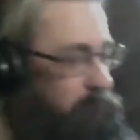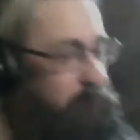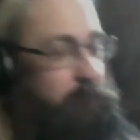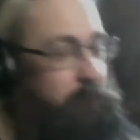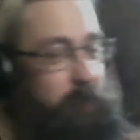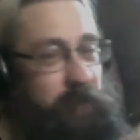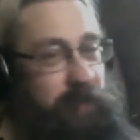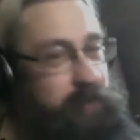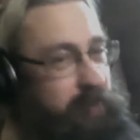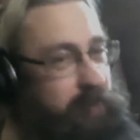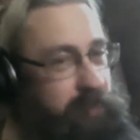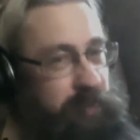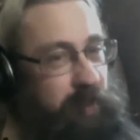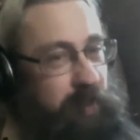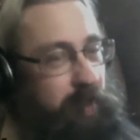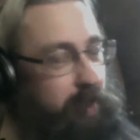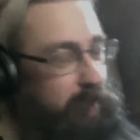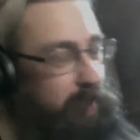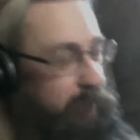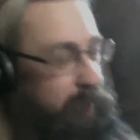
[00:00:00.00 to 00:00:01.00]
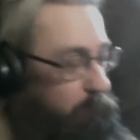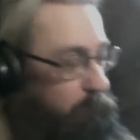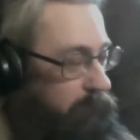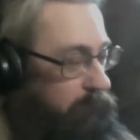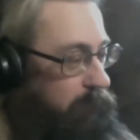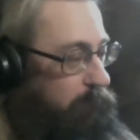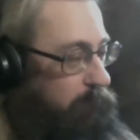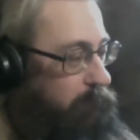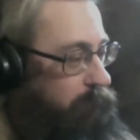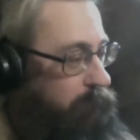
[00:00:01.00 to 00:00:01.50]
things we
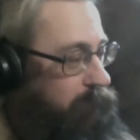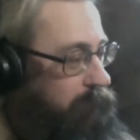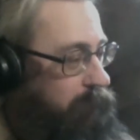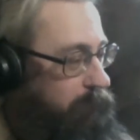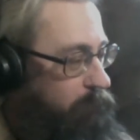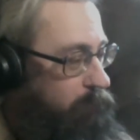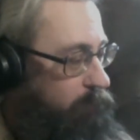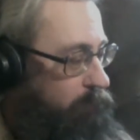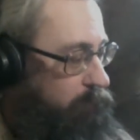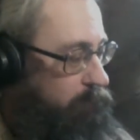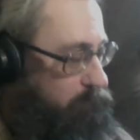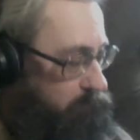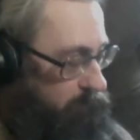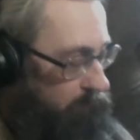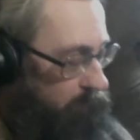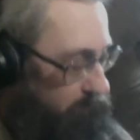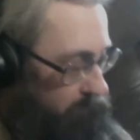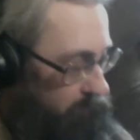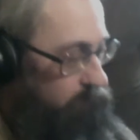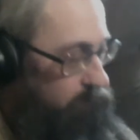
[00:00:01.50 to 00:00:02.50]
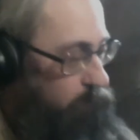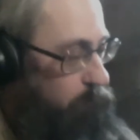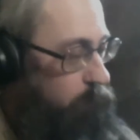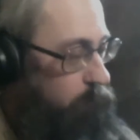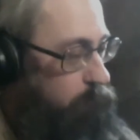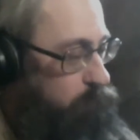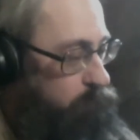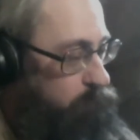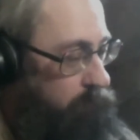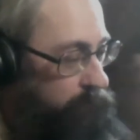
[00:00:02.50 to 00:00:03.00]
hear as anarchists when
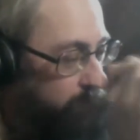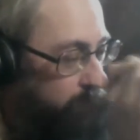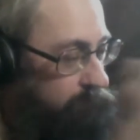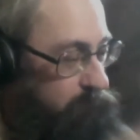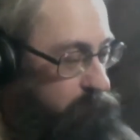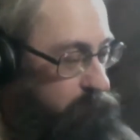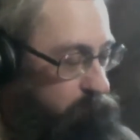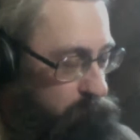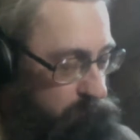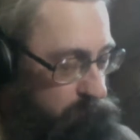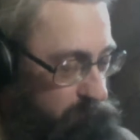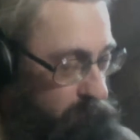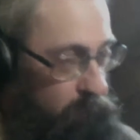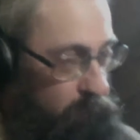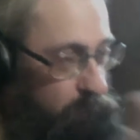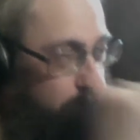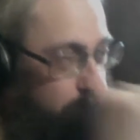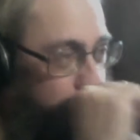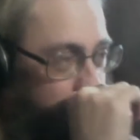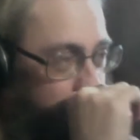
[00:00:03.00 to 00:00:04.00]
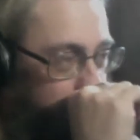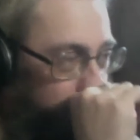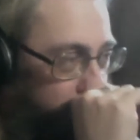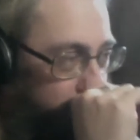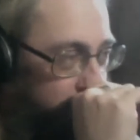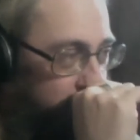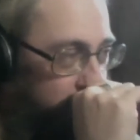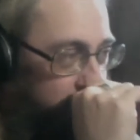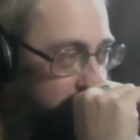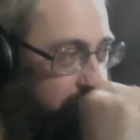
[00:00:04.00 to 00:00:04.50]
we're trying to talk to people
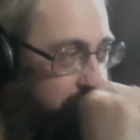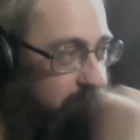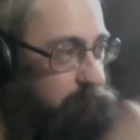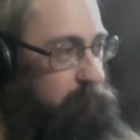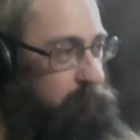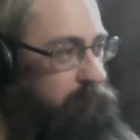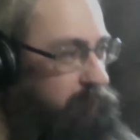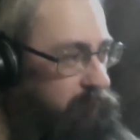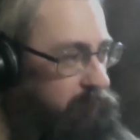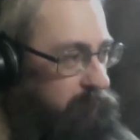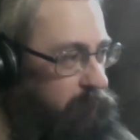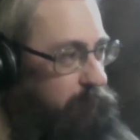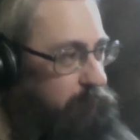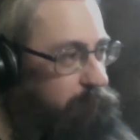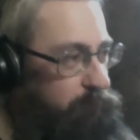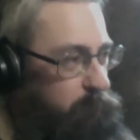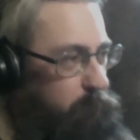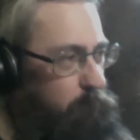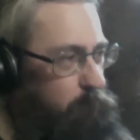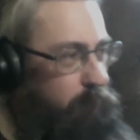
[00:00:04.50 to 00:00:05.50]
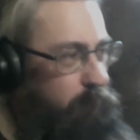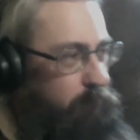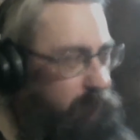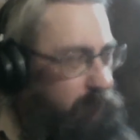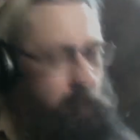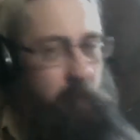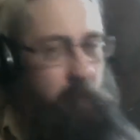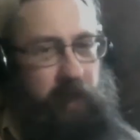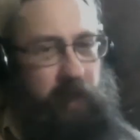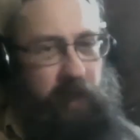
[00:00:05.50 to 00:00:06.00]
about it is, well, if you want
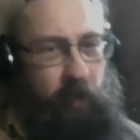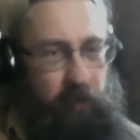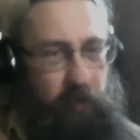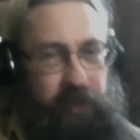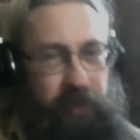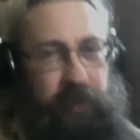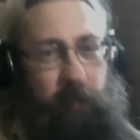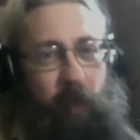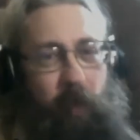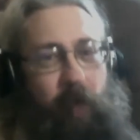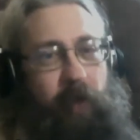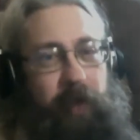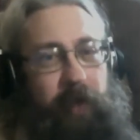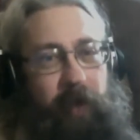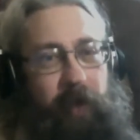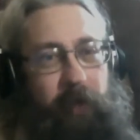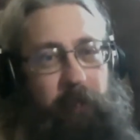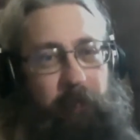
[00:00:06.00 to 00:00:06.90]
anarchy, go to Somalia.